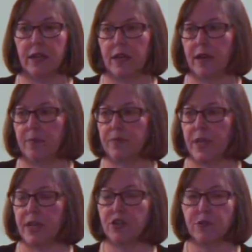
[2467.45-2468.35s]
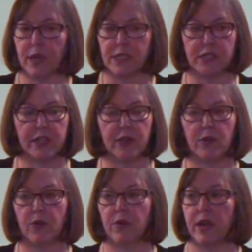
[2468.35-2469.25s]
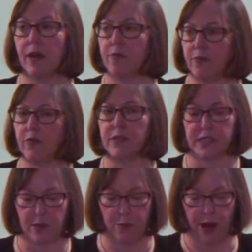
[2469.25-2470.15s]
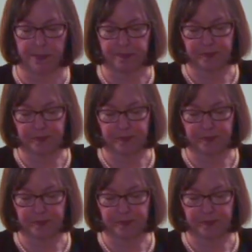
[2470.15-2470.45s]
um, interesting or helpful in some way.